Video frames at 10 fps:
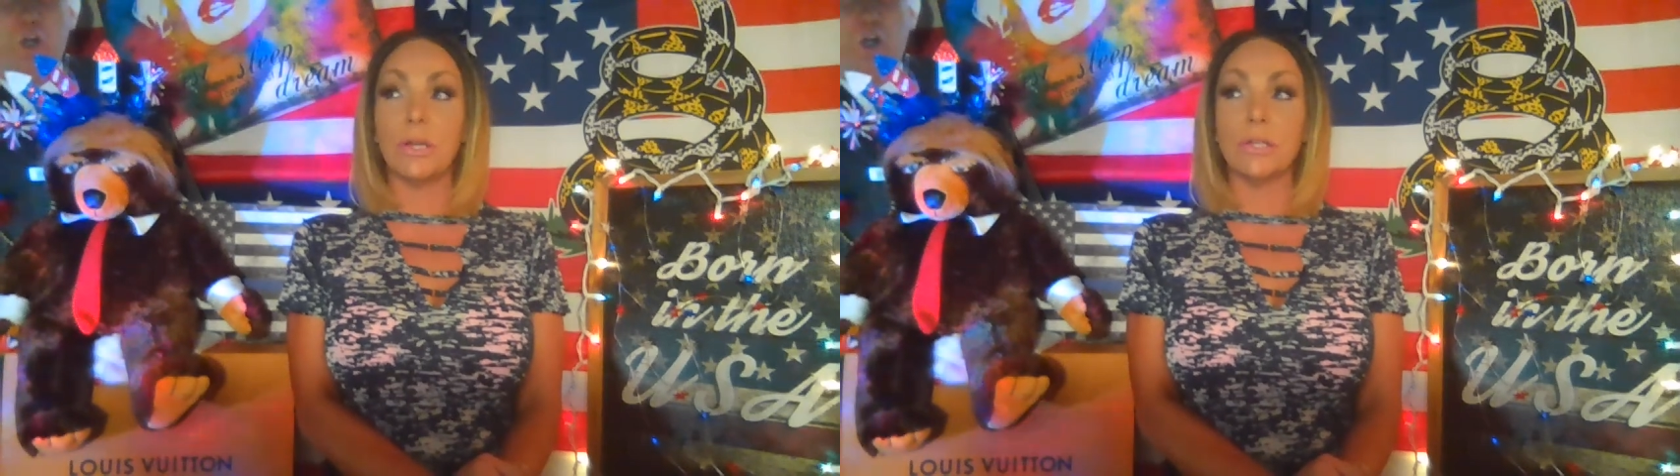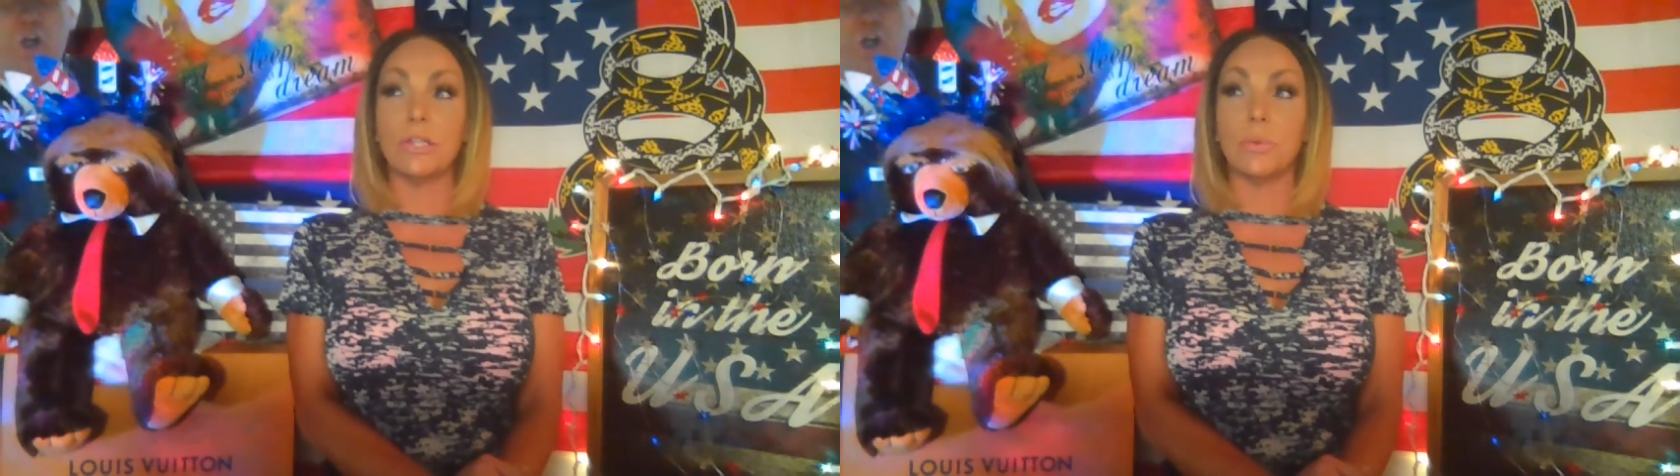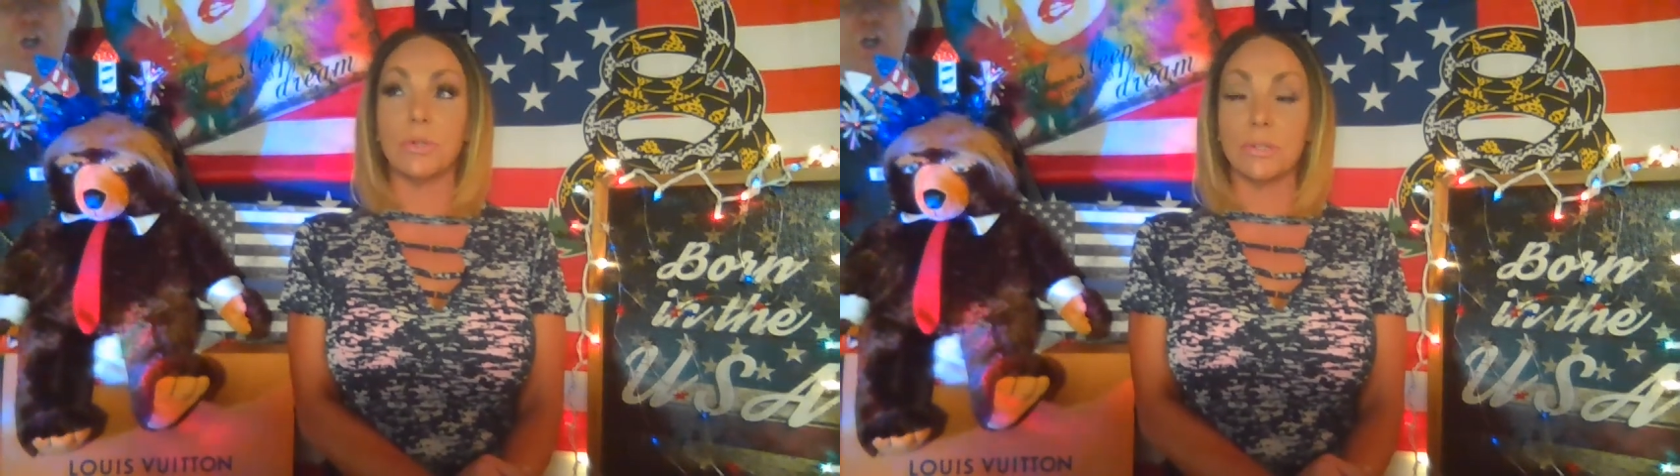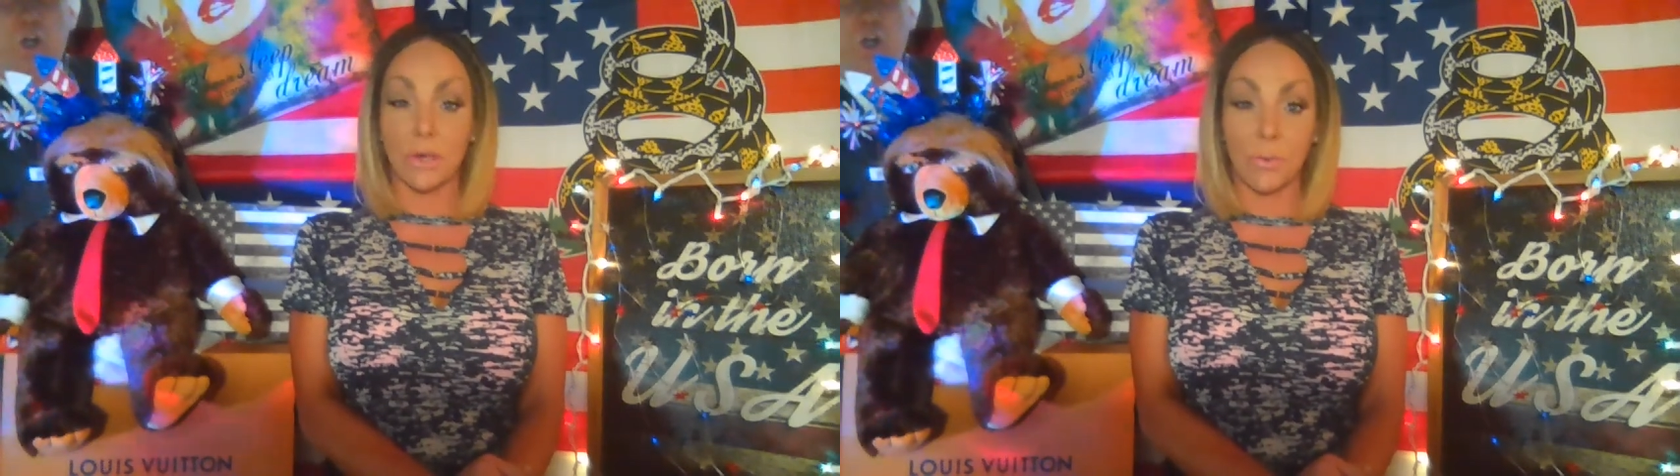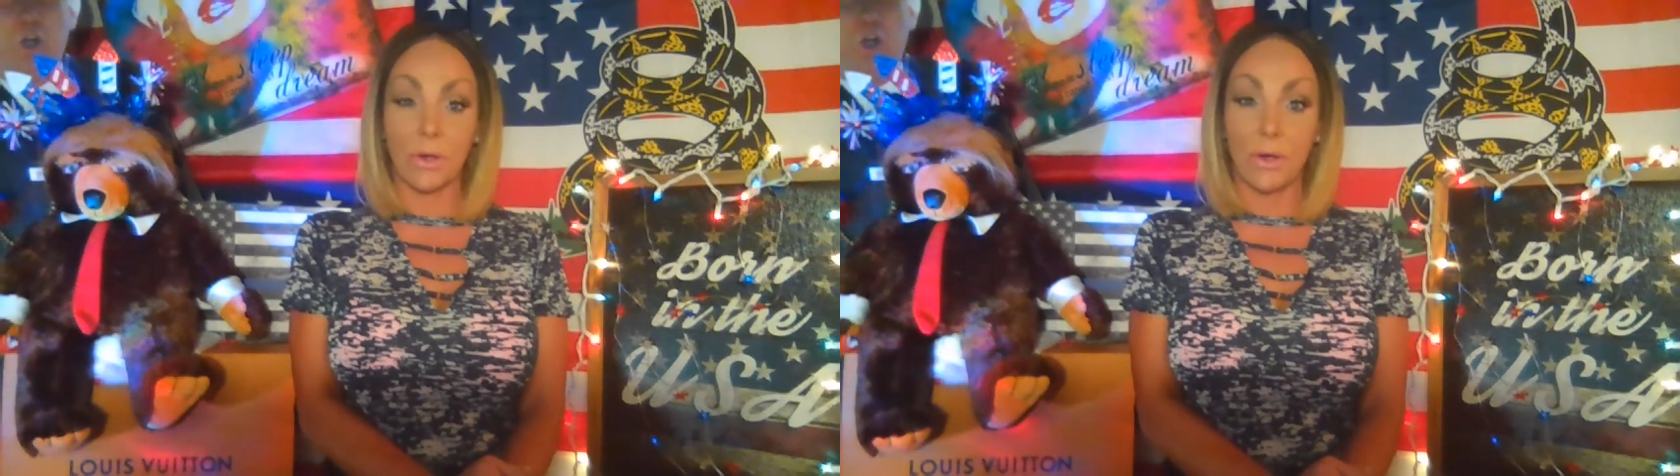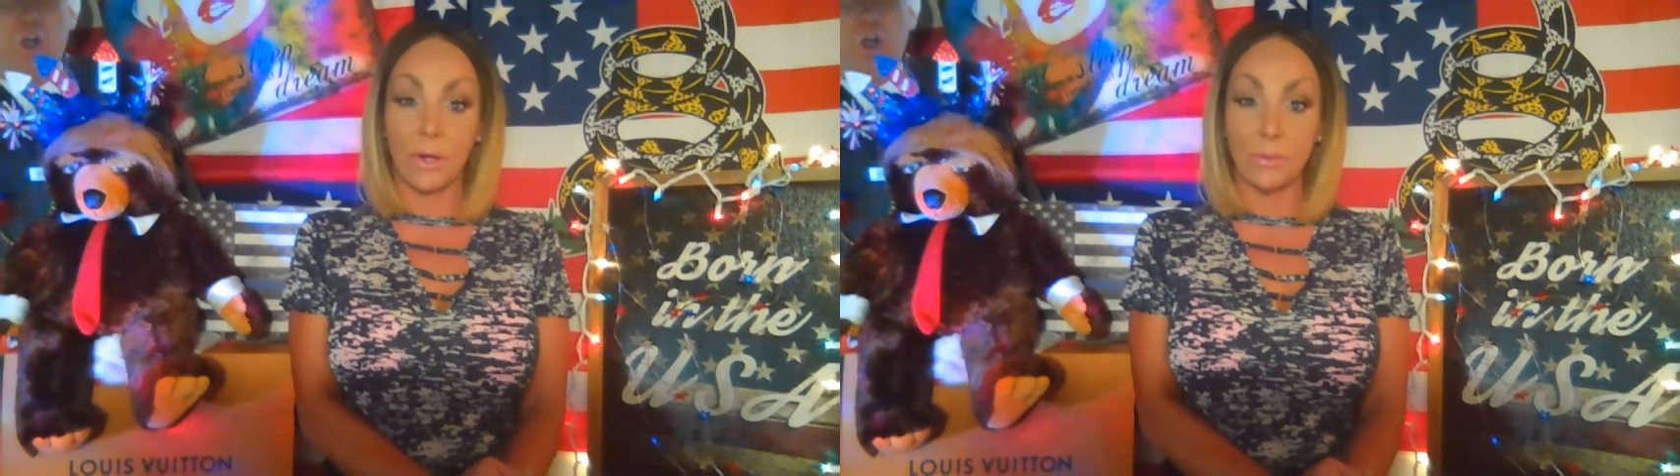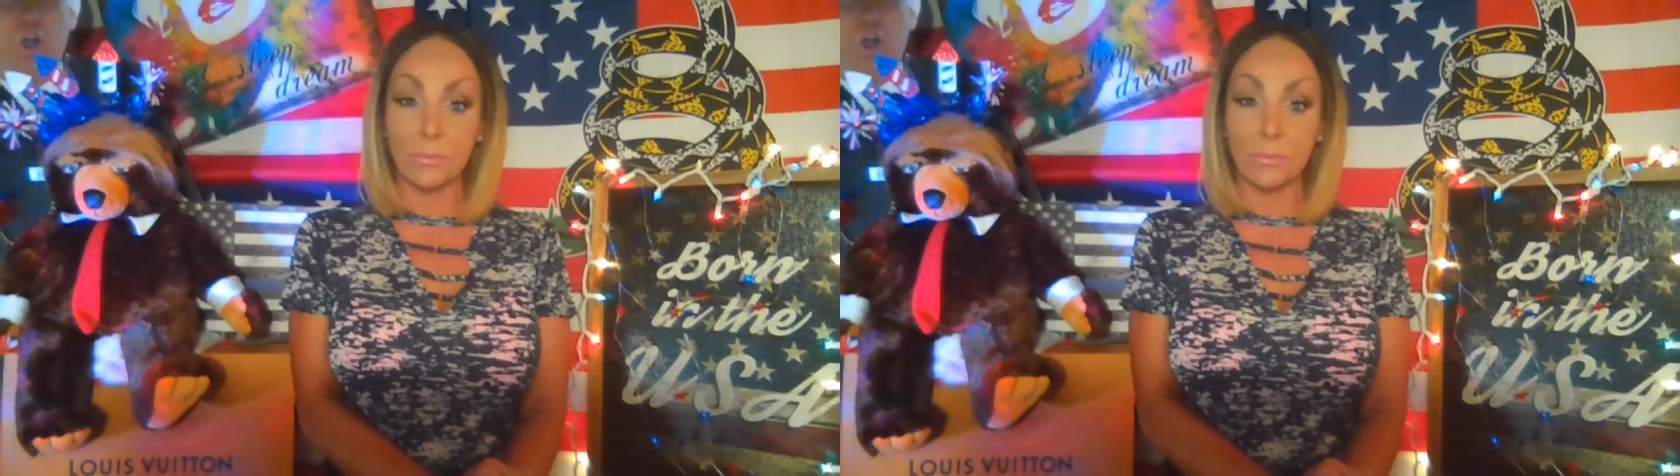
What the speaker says: into what's going on.